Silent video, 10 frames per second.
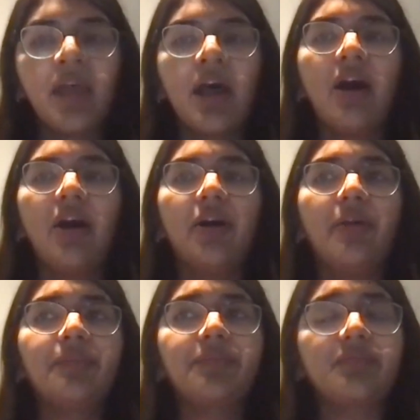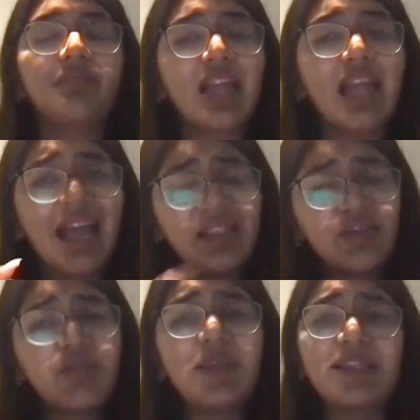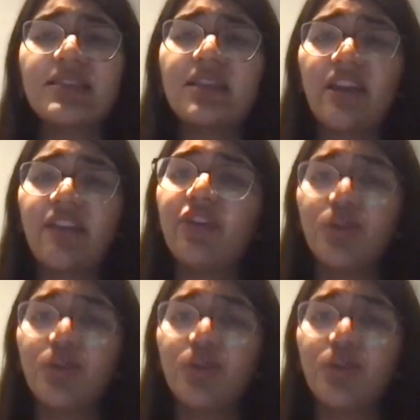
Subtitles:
And those pieces are referred